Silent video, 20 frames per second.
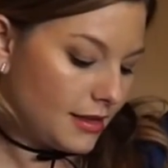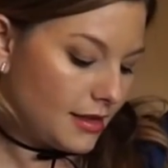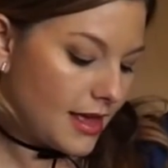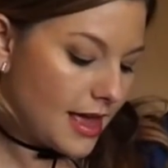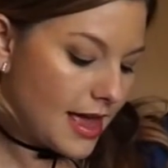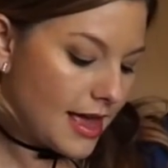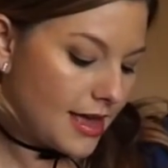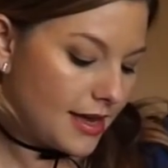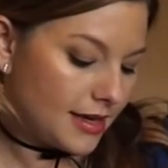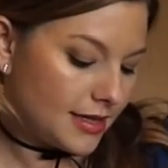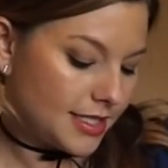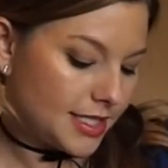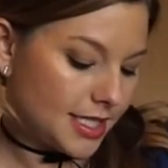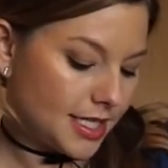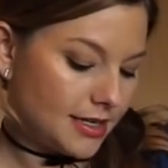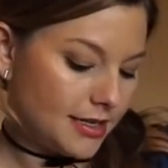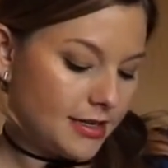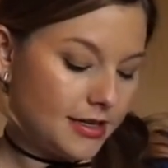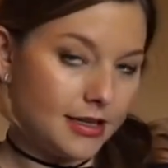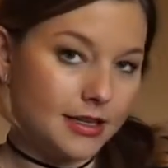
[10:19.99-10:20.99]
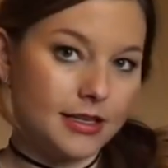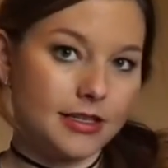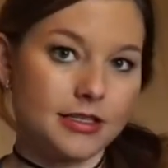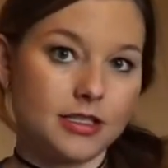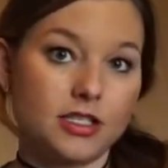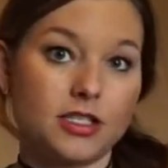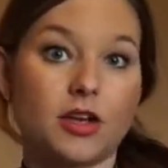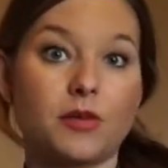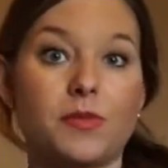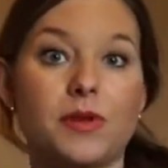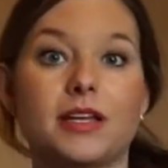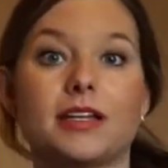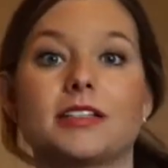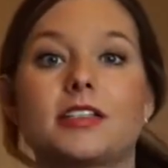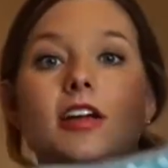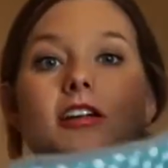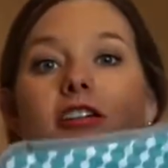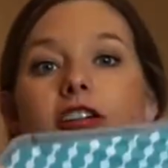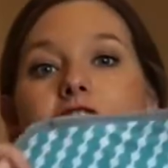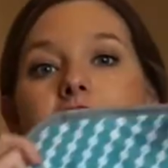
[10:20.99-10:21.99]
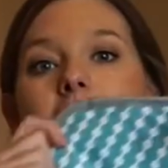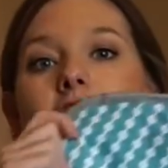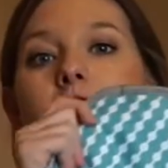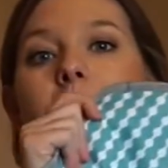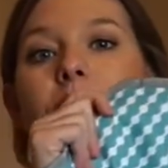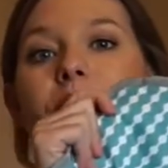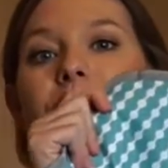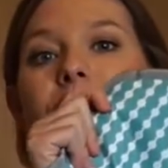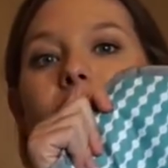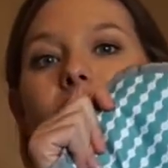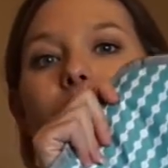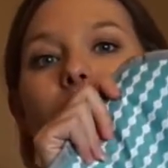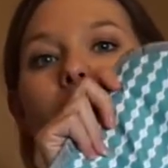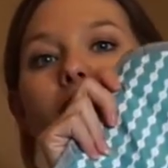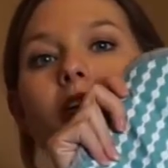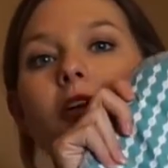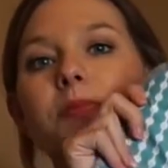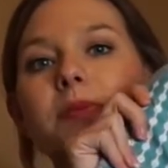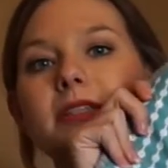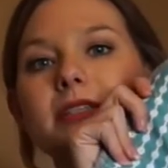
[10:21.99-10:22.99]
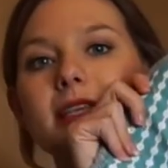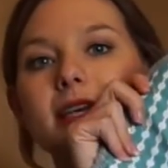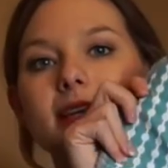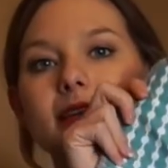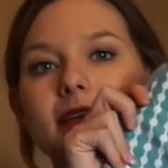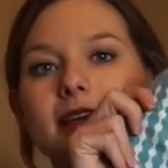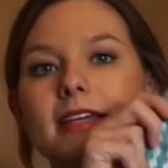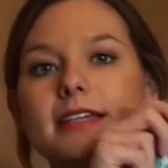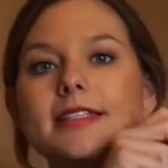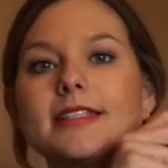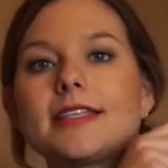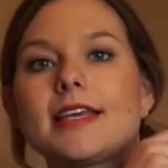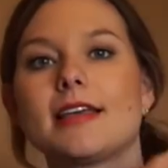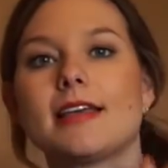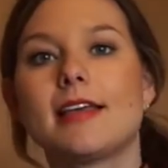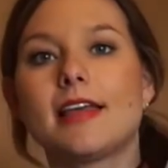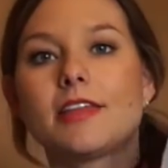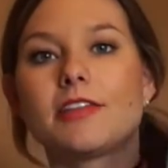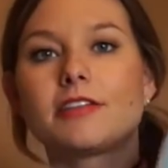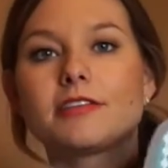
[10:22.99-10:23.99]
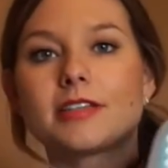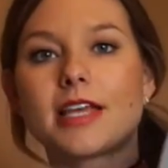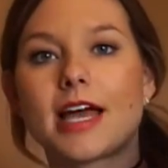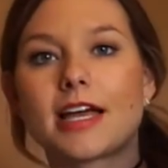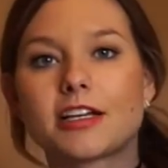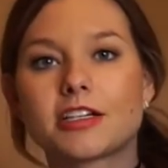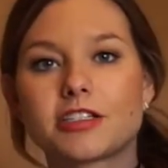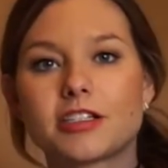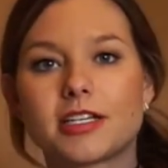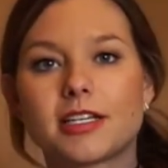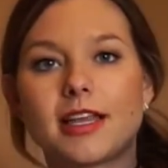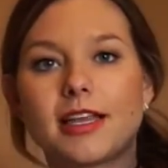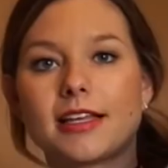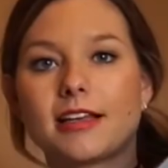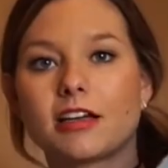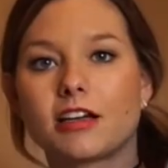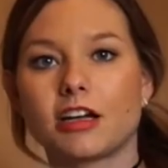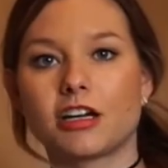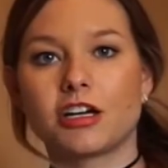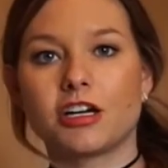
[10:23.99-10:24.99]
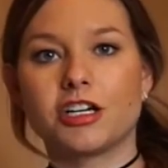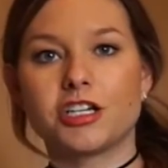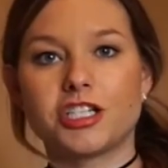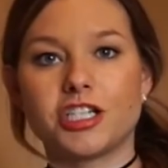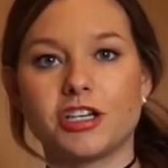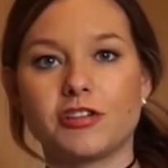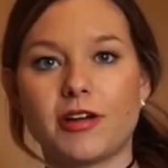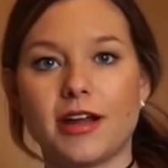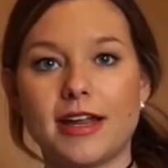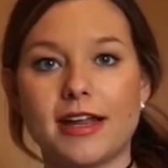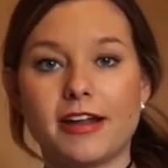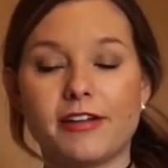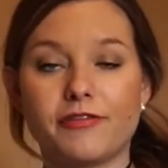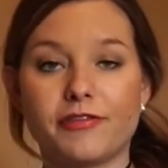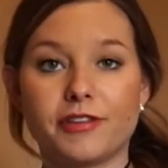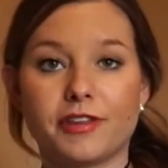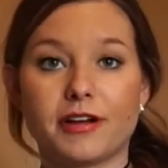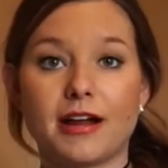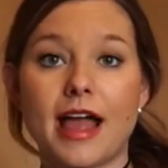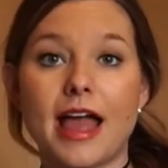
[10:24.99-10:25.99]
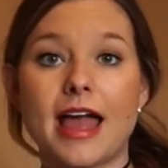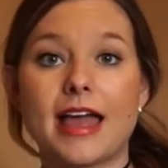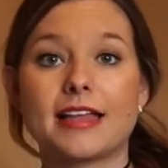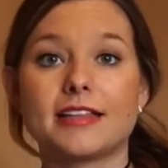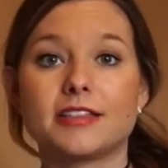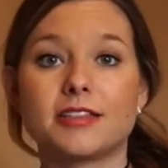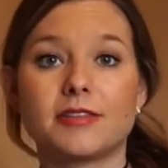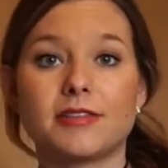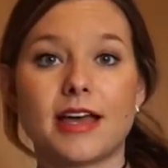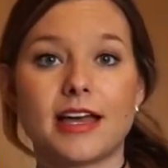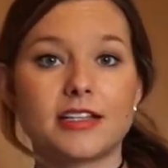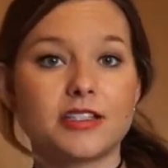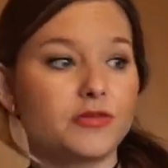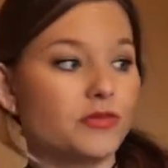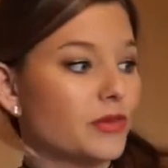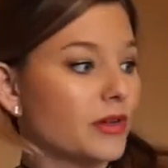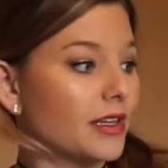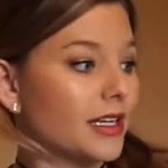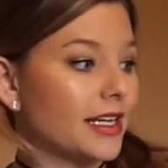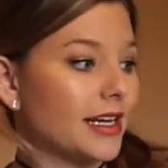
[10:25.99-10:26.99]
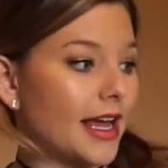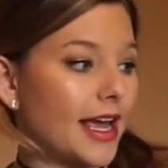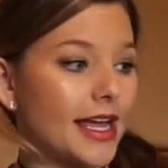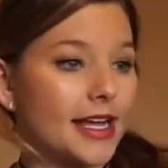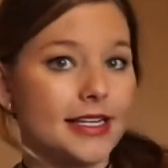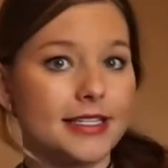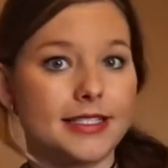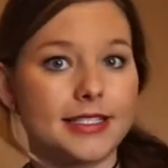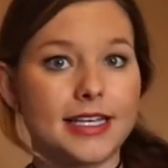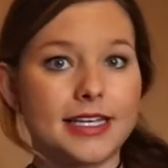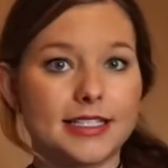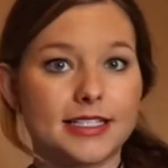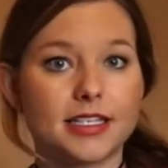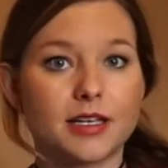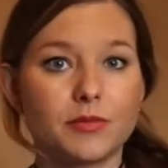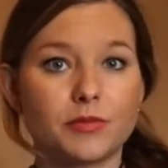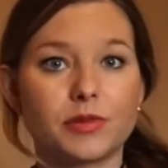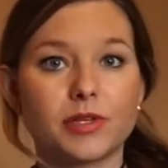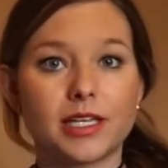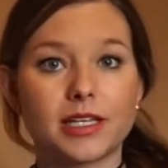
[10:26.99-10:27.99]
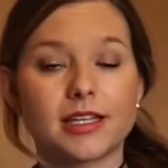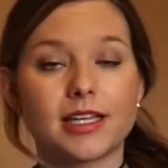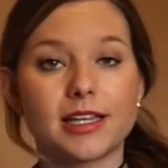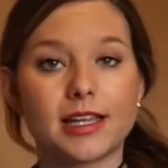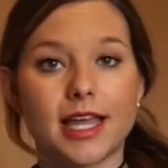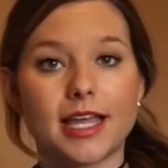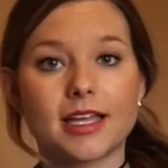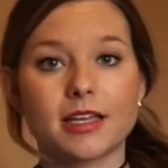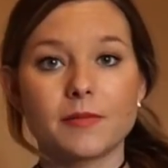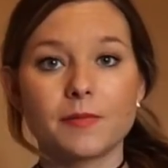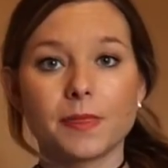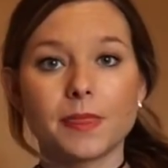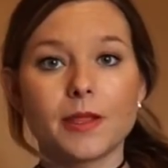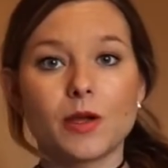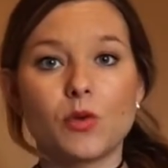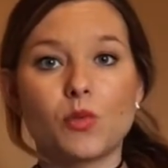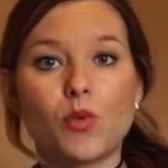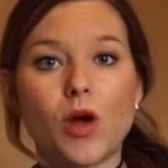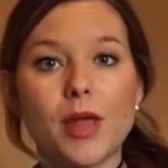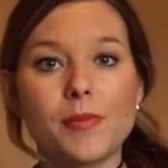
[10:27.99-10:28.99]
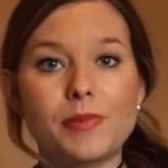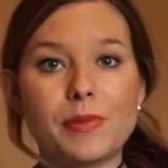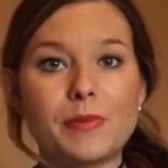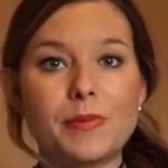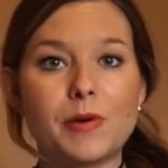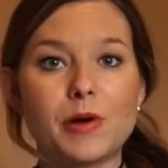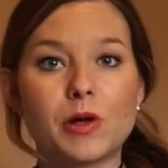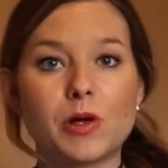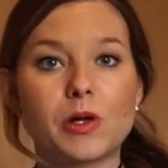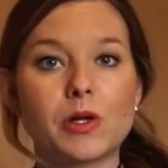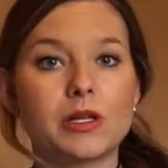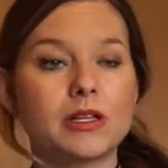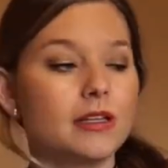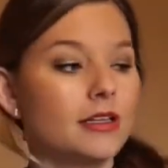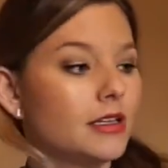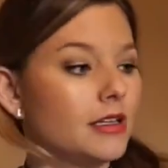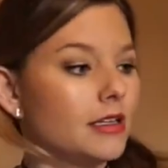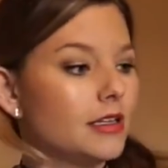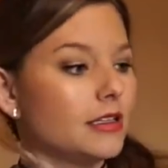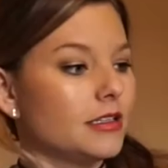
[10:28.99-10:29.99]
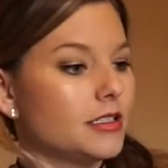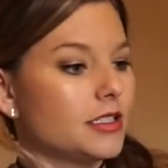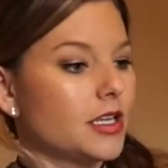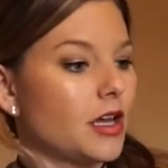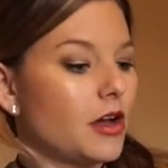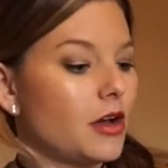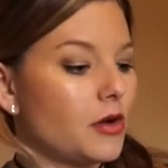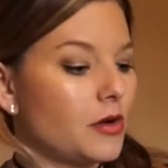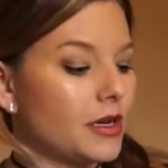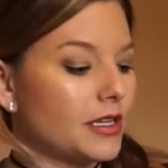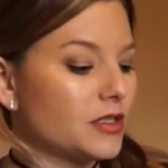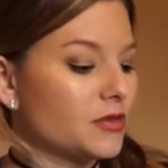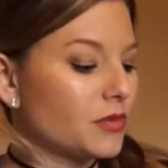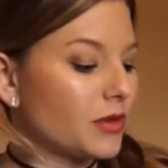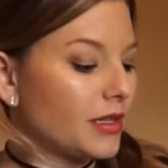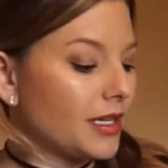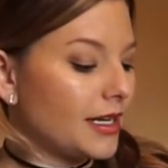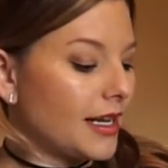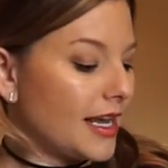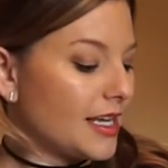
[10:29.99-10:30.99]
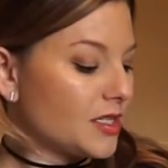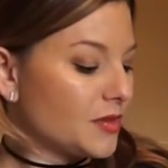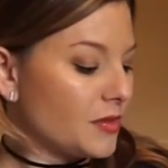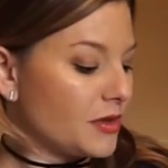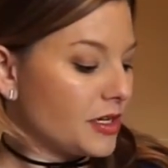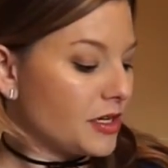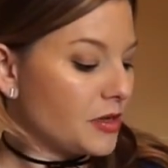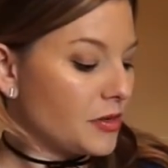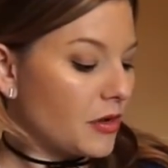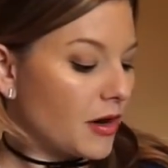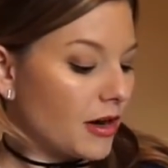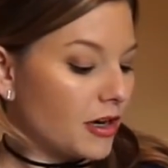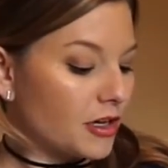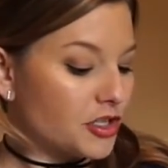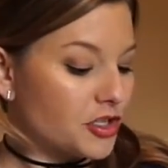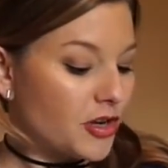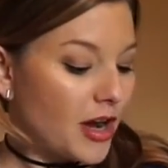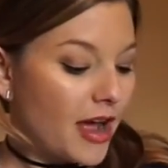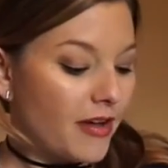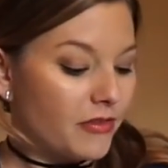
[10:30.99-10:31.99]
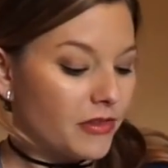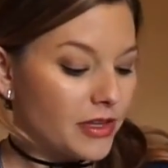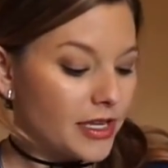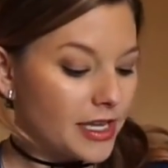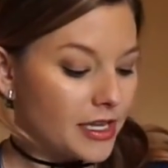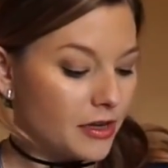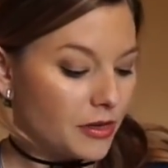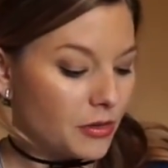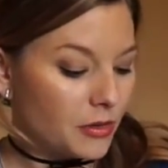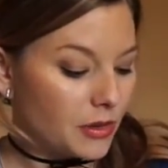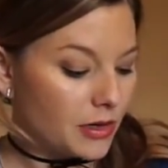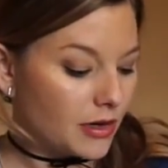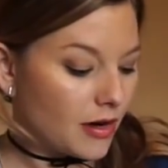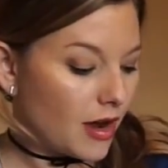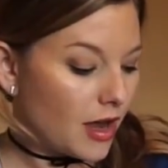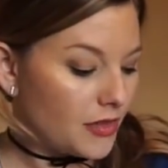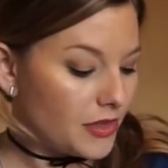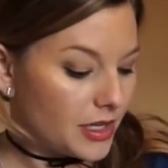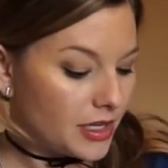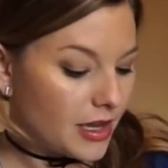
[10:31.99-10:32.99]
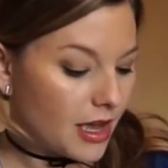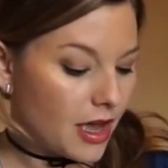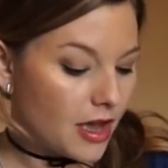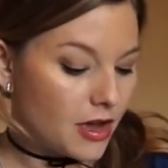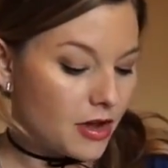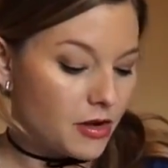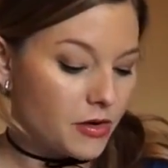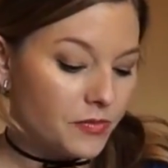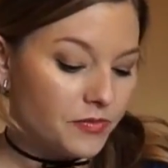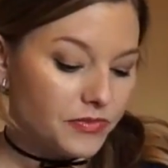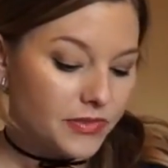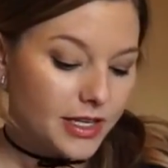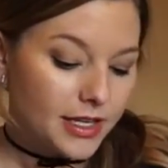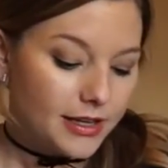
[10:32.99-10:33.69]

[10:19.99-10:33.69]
that's so big it's hard to show, but it opens like this. There's actually like a cushion right here for their head, so that's really nice. It's completely like wipeable, so it's really nice when you are traveling or on the go.